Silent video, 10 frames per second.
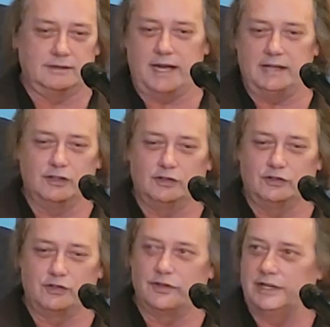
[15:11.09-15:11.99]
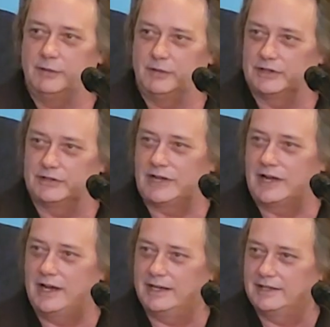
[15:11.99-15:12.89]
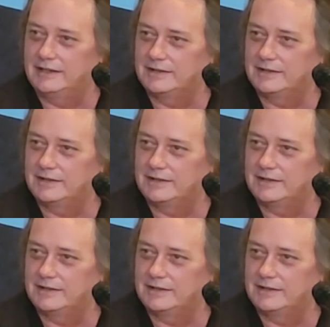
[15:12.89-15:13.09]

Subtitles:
take the journey with the song and